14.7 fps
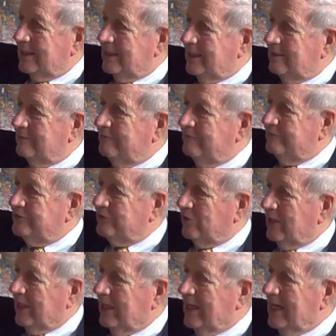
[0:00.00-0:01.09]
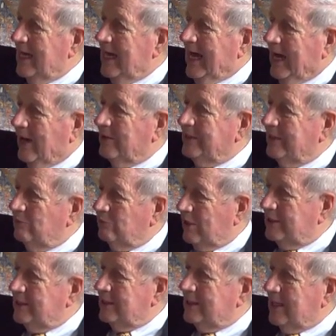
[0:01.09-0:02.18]
They need to sort out how do they
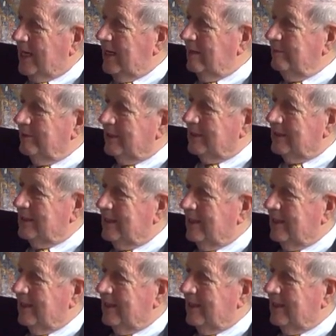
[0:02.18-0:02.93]
run the economy.